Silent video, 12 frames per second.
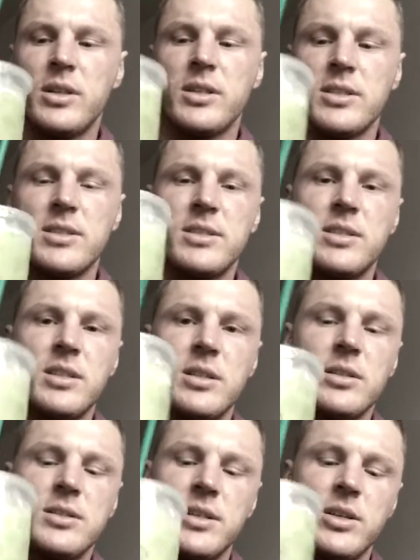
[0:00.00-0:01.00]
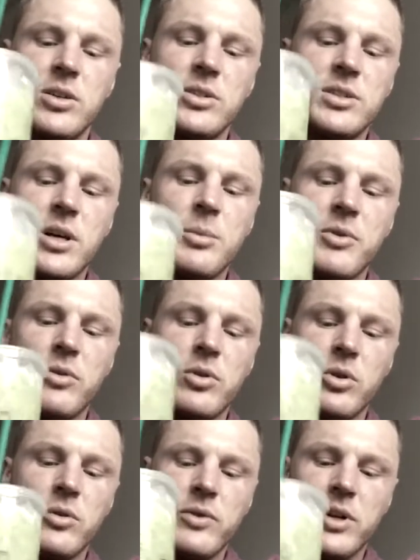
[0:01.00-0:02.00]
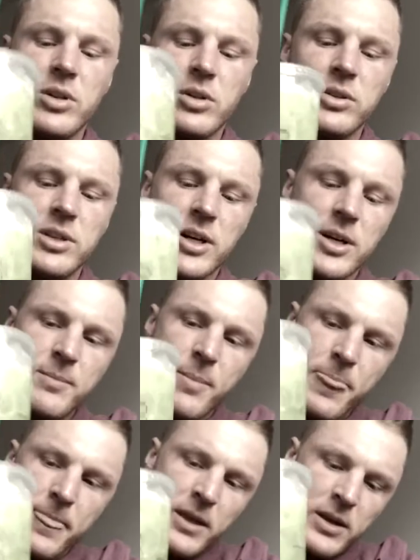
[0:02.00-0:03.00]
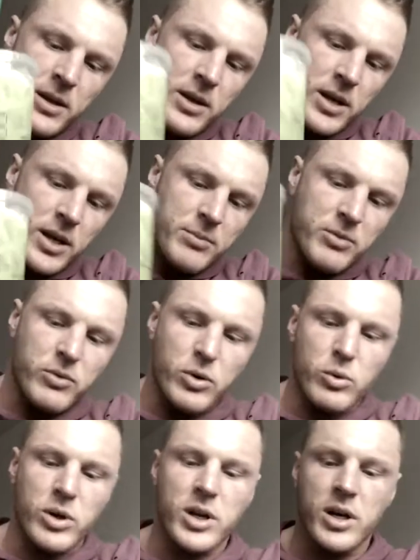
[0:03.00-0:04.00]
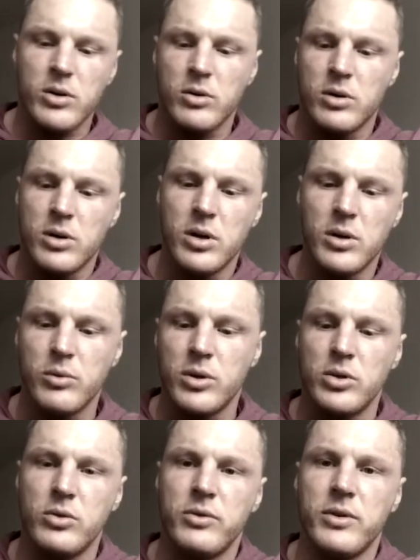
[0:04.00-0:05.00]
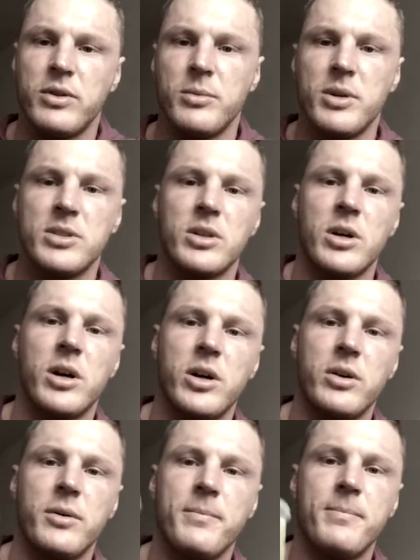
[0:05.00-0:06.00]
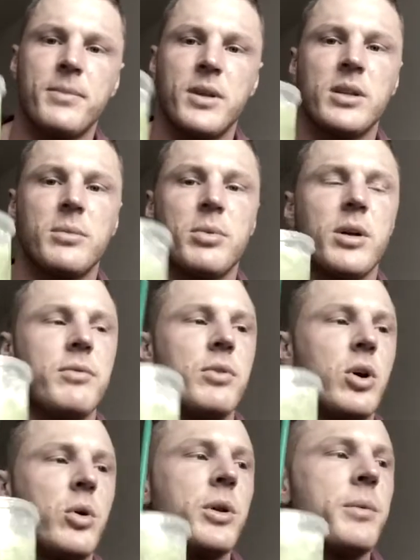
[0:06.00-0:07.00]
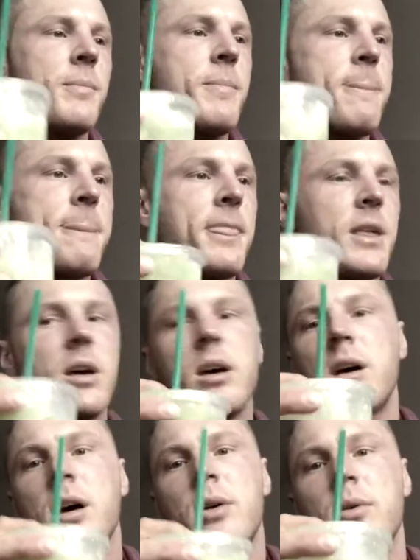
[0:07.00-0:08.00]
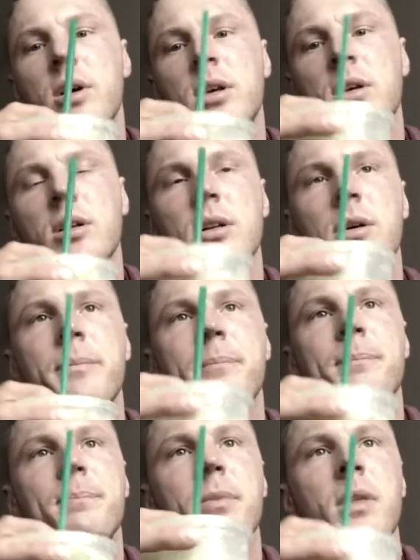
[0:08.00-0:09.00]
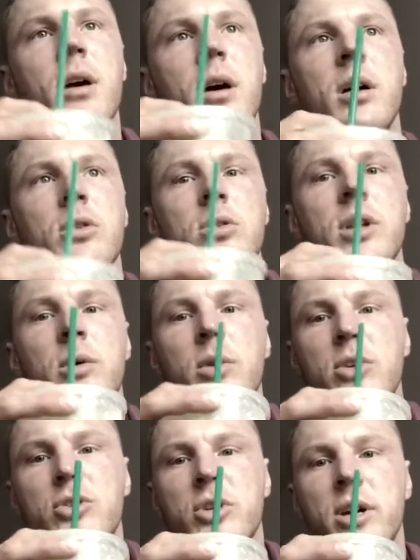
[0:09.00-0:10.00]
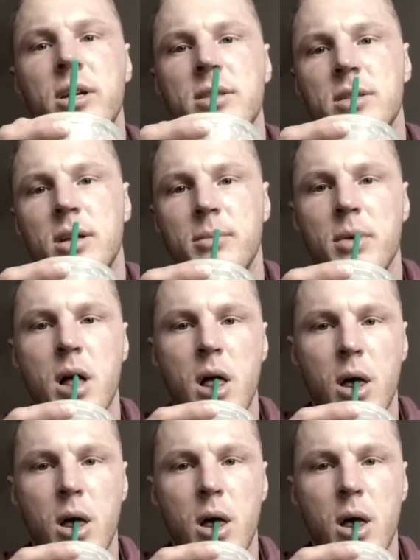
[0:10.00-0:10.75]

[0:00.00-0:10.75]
doesn't sit in your stomach for a very long time. And before workout, you're gonna do 15 minutes of cardio, get the blood flowing, and you're gonna kill it. Today we're gonna train some.